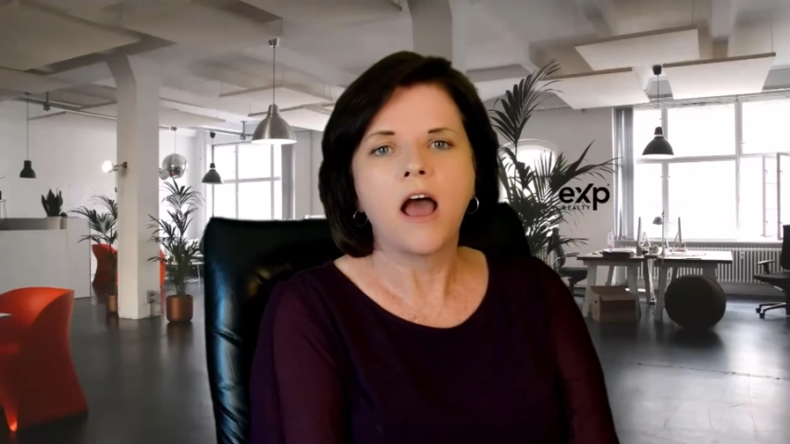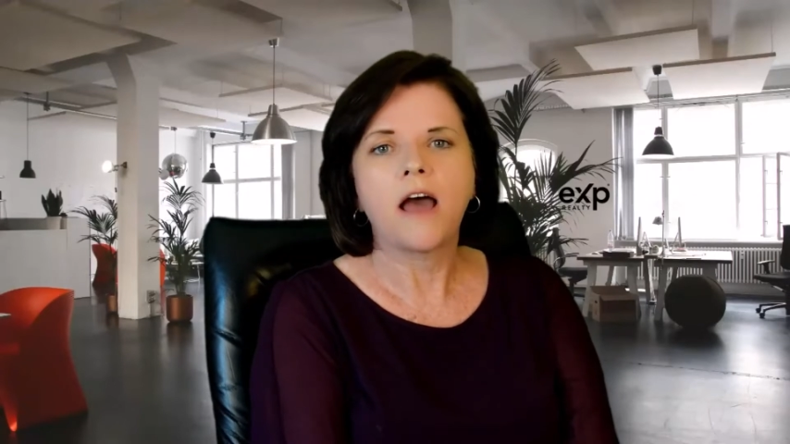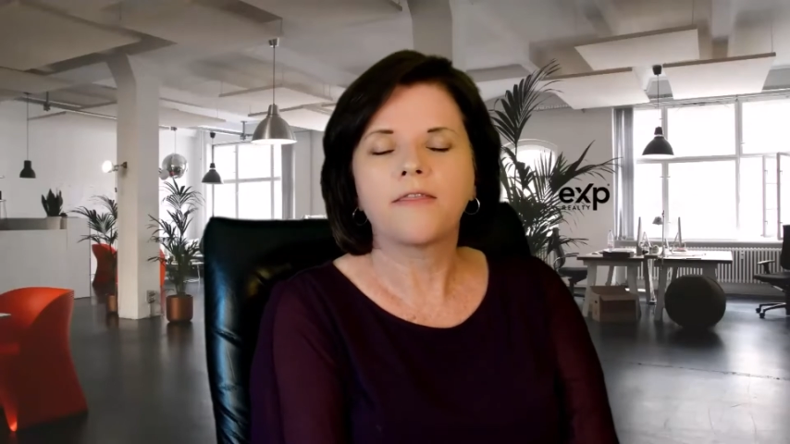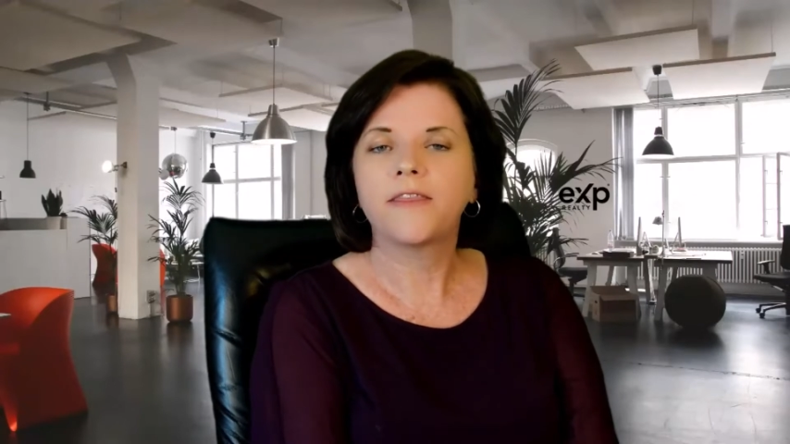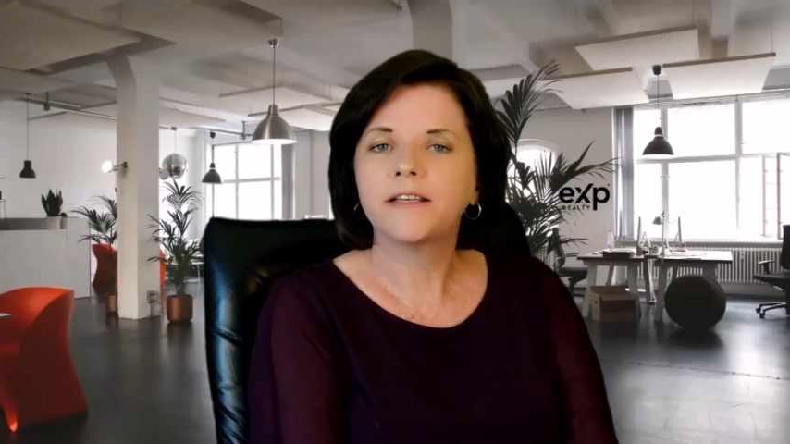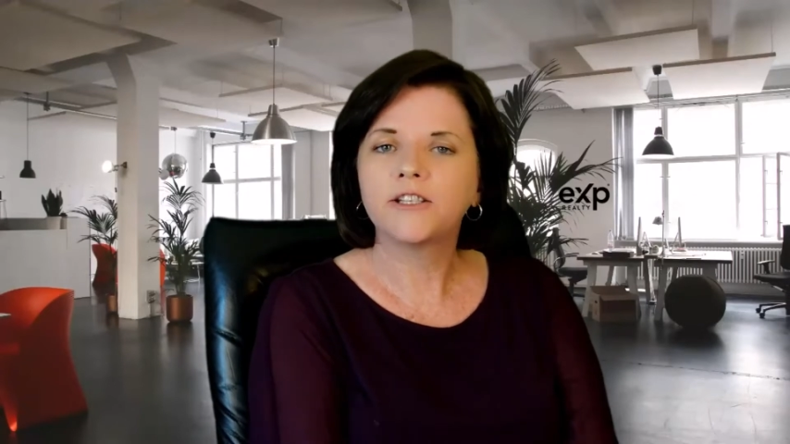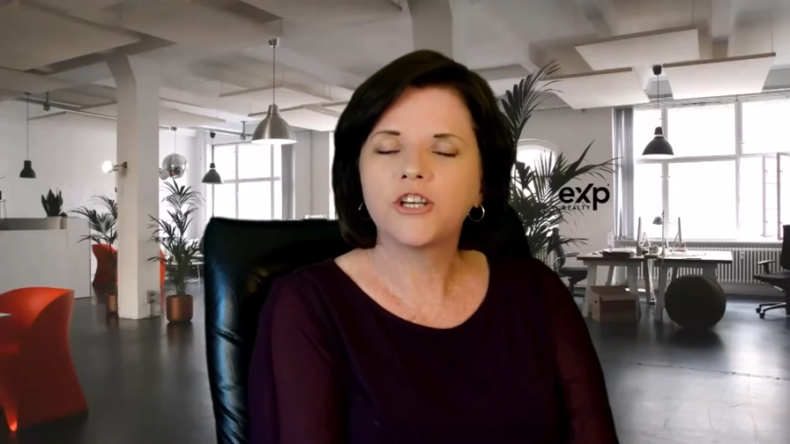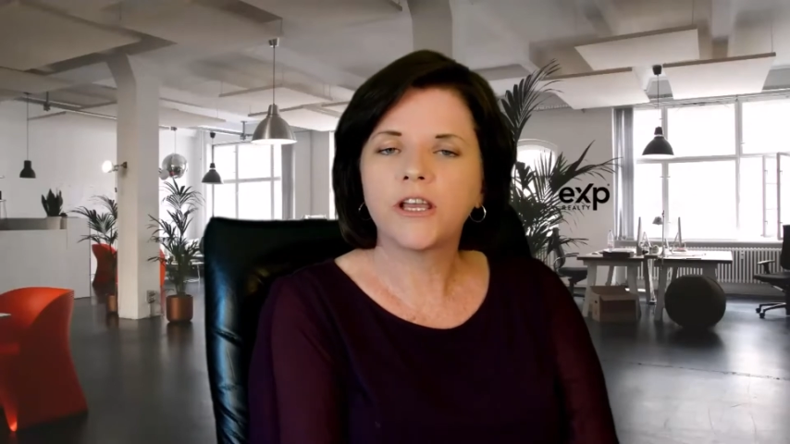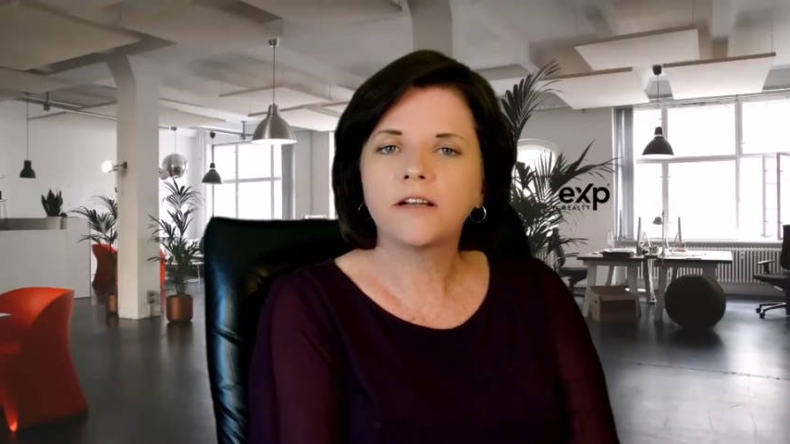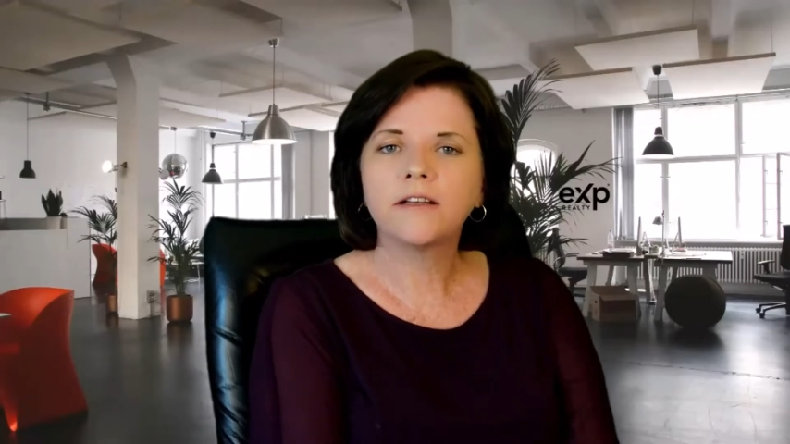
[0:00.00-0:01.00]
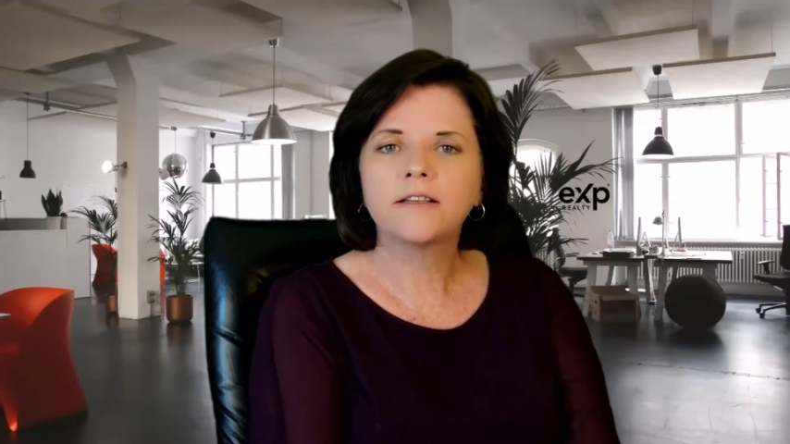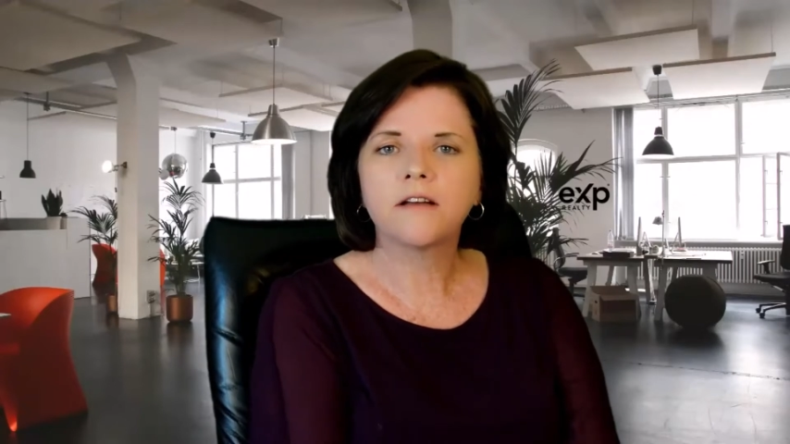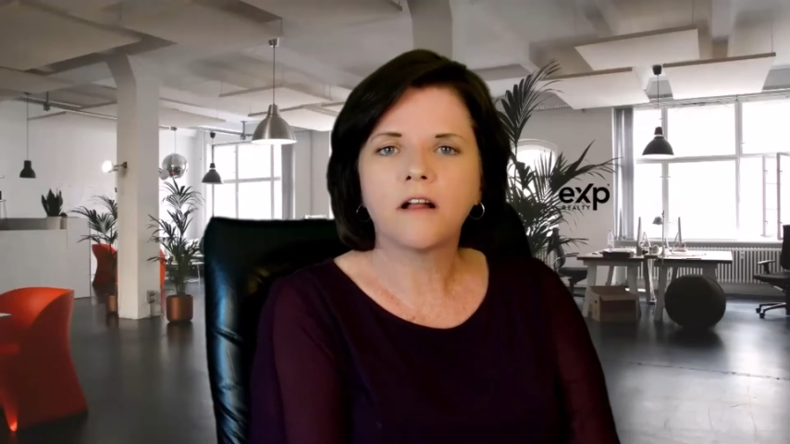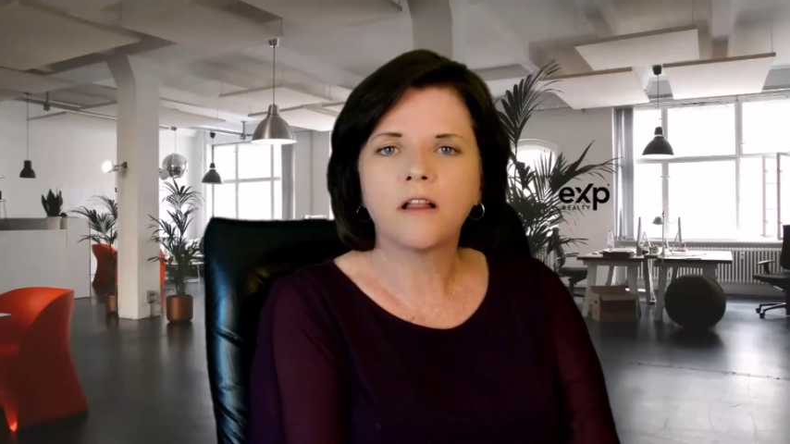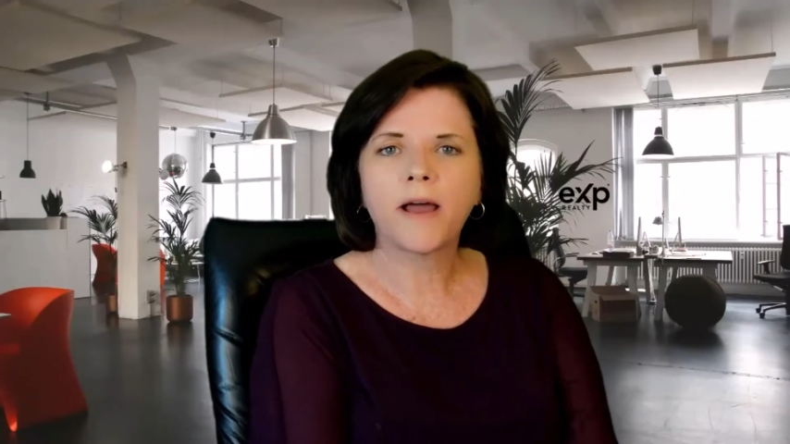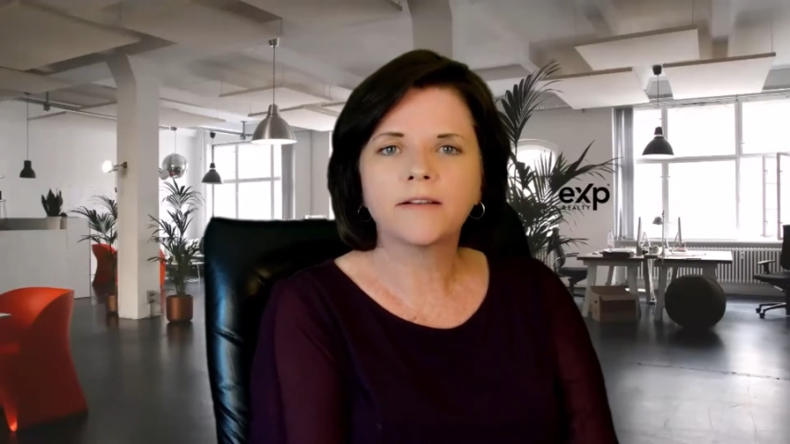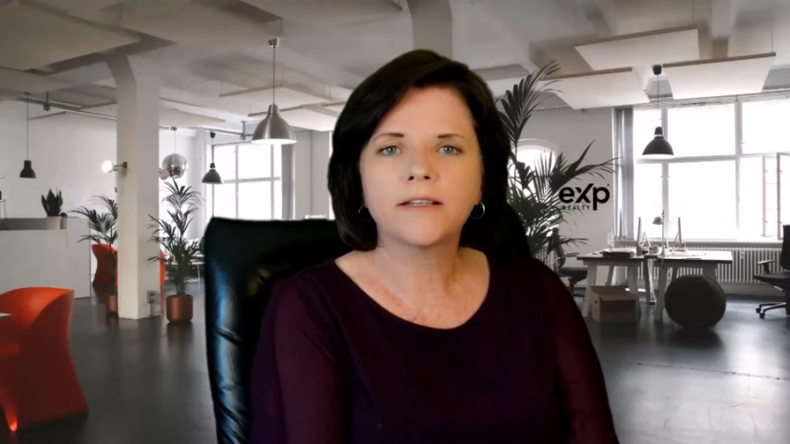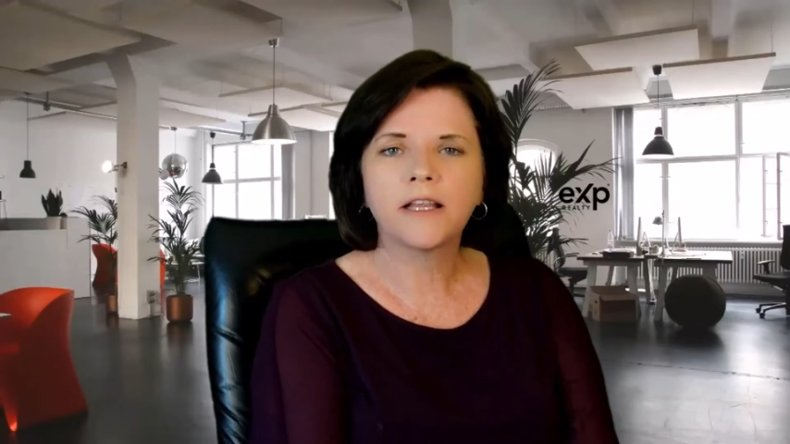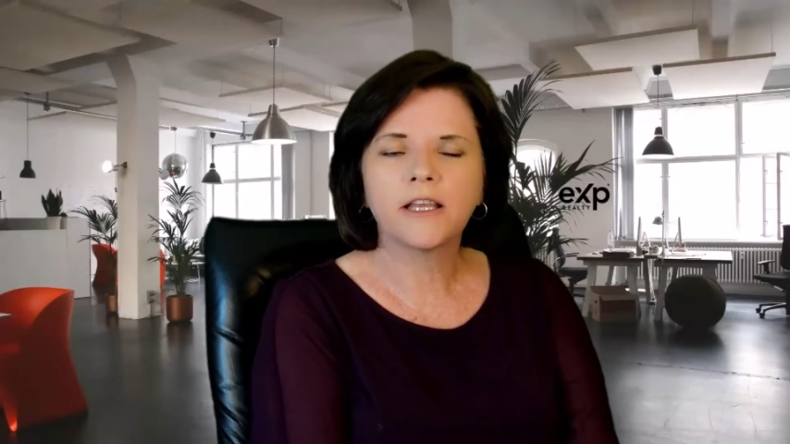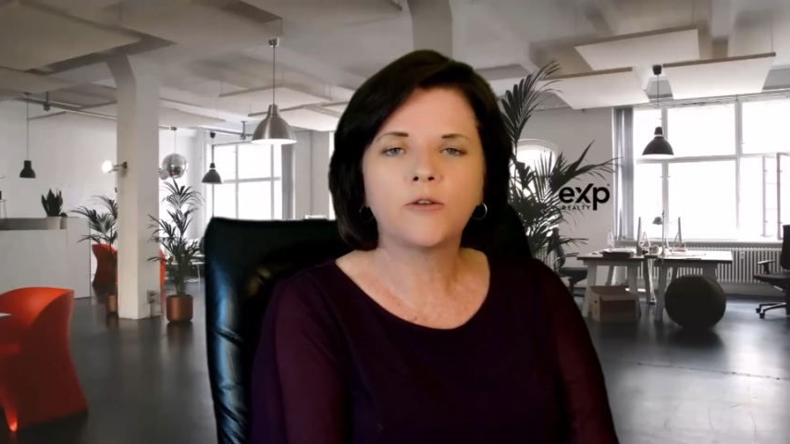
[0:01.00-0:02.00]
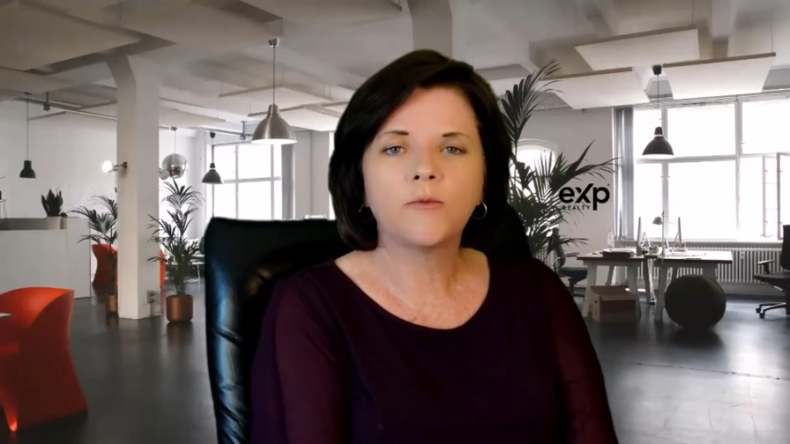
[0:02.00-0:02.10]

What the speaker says: This channel is all about telling you